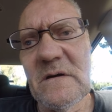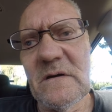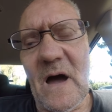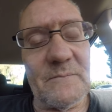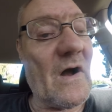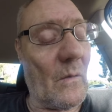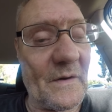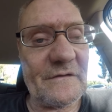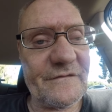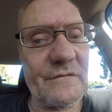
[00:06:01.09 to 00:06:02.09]
I'm
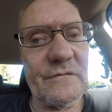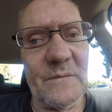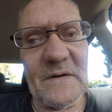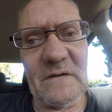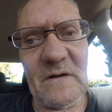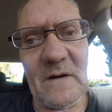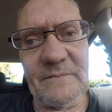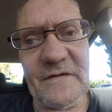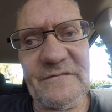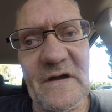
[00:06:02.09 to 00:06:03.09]
going to, but I've
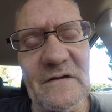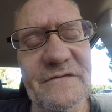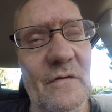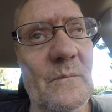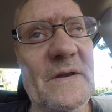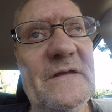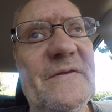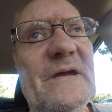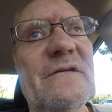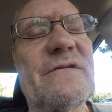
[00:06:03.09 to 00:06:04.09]
just got so many
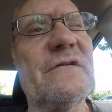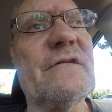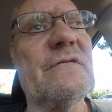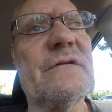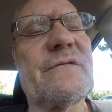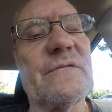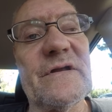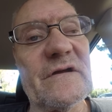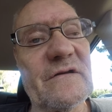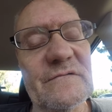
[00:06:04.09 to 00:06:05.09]
things to do, it's
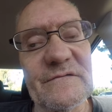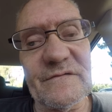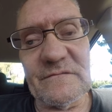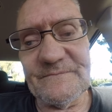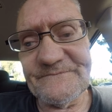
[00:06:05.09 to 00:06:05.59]
ridiculous.